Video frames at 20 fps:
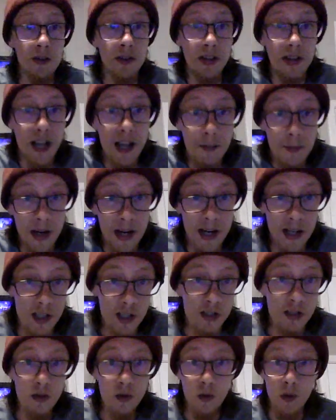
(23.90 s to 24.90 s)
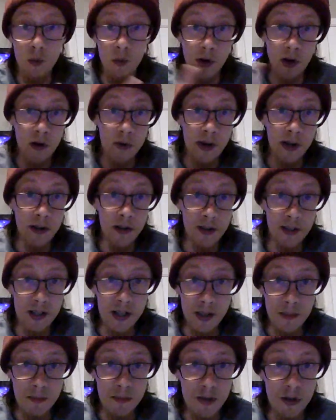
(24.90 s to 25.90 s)
contamination, or we're going to
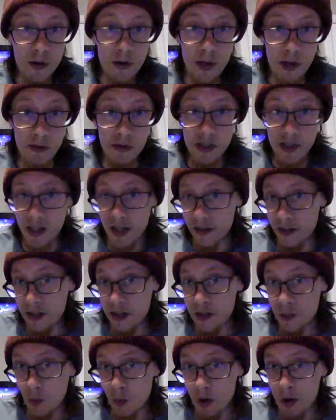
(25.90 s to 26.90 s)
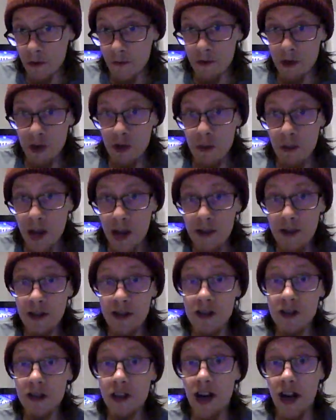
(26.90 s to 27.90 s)
attempt to using at least one of two
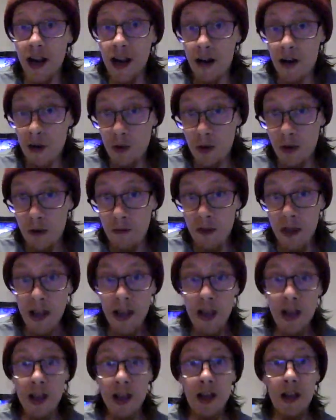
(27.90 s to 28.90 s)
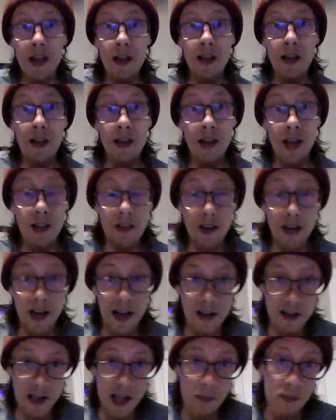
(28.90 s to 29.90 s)
methods that I know of. In the
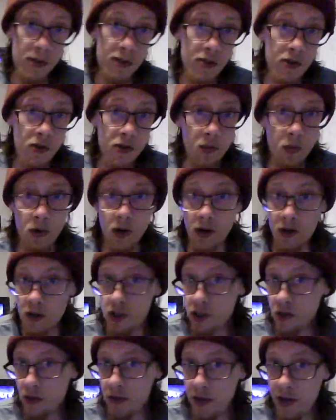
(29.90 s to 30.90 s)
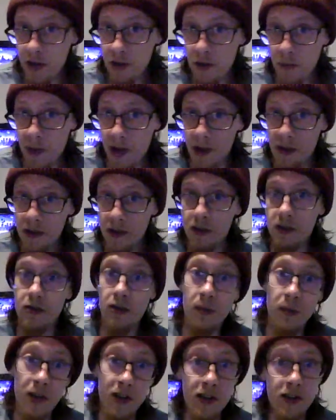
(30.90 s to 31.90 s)
next episode, we're going to show the other method.
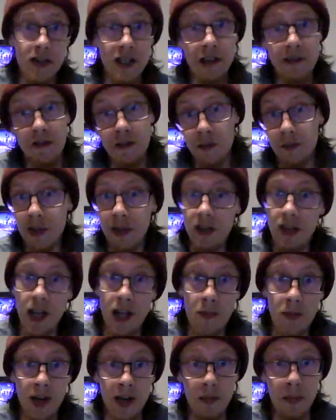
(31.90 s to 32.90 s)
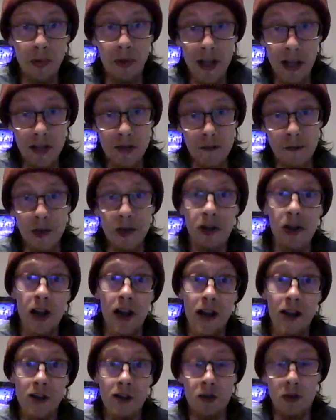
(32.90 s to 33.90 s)
So I'm going to save some contaminated plates for you
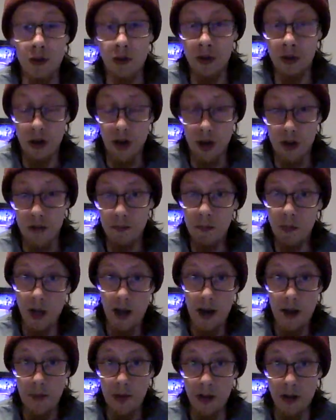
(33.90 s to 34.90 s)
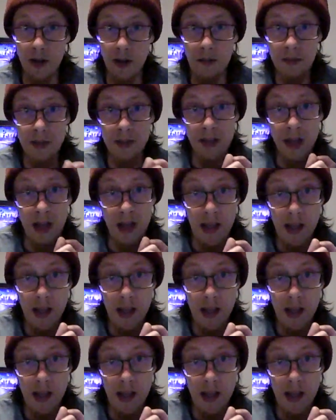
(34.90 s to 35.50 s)
guys, or condiment cups,